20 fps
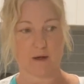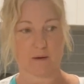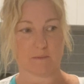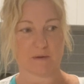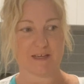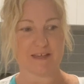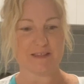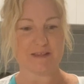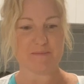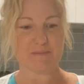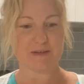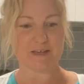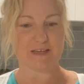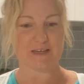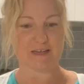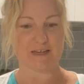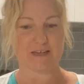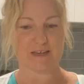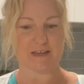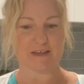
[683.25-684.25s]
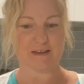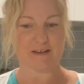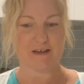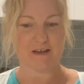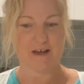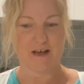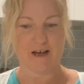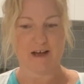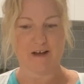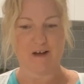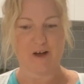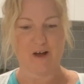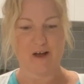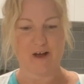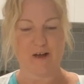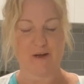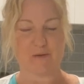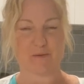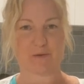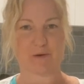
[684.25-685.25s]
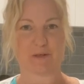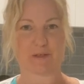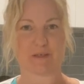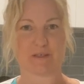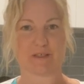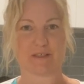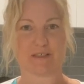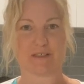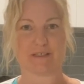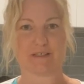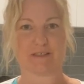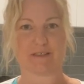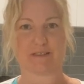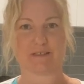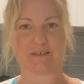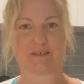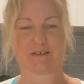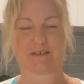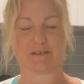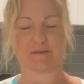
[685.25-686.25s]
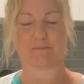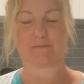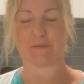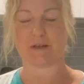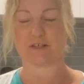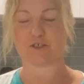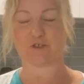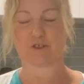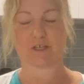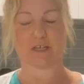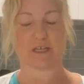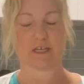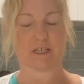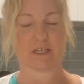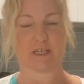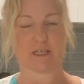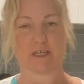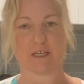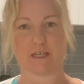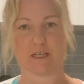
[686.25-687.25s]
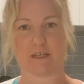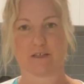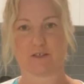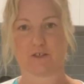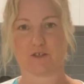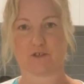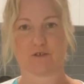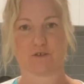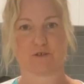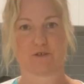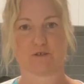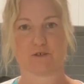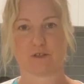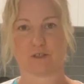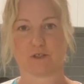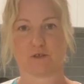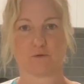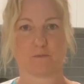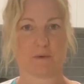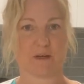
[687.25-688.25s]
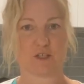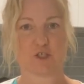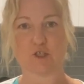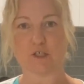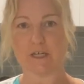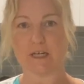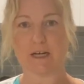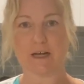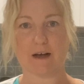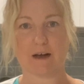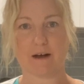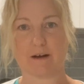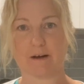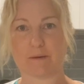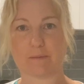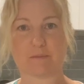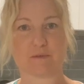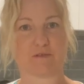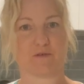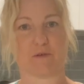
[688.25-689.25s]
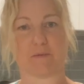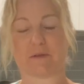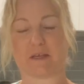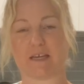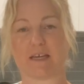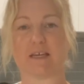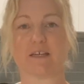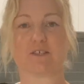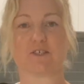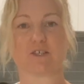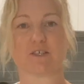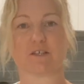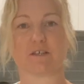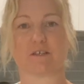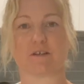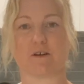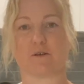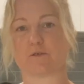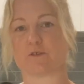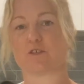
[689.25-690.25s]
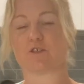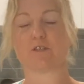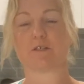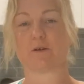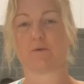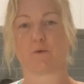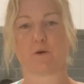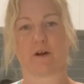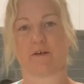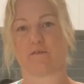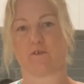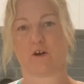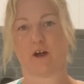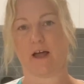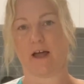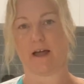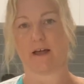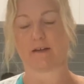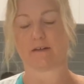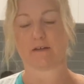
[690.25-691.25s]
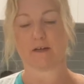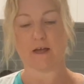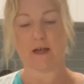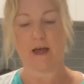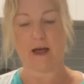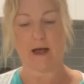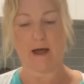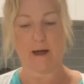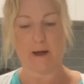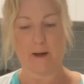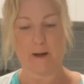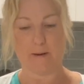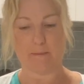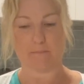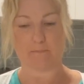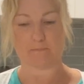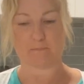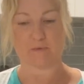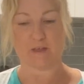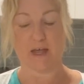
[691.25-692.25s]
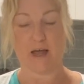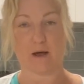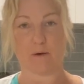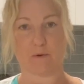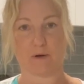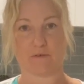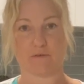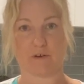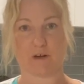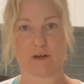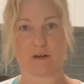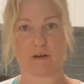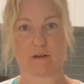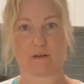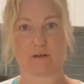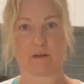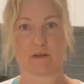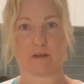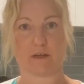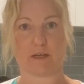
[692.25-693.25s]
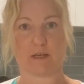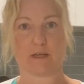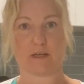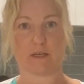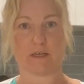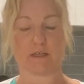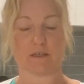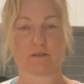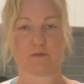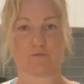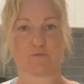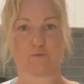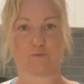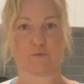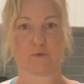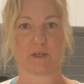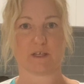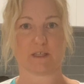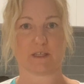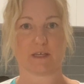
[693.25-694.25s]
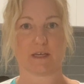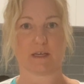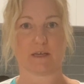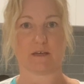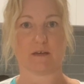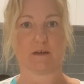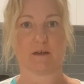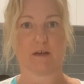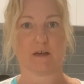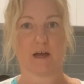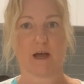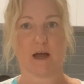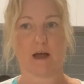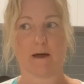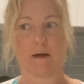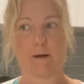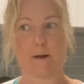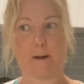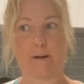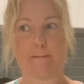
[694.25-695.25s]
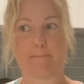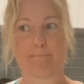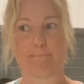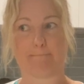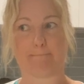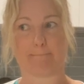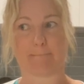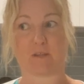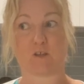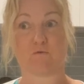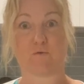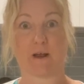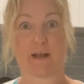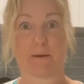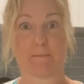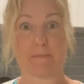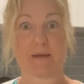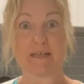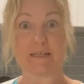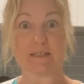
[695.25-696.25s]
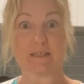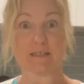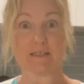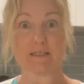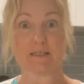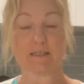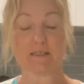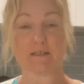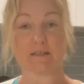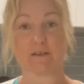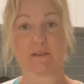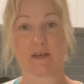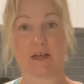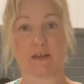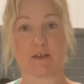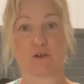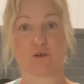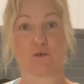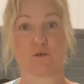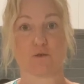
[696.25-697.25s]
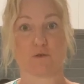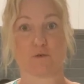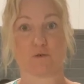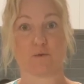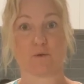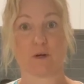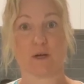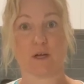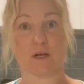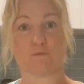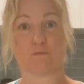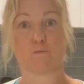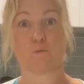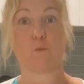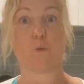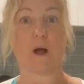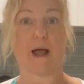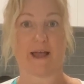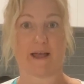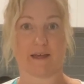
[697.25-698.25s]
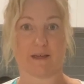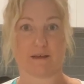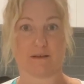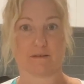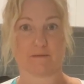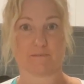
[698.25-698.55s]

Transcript: in the beginning I was measuring into little measuring cups from the kitchen. I was using whatever I had. However, it is really recommended that you weigh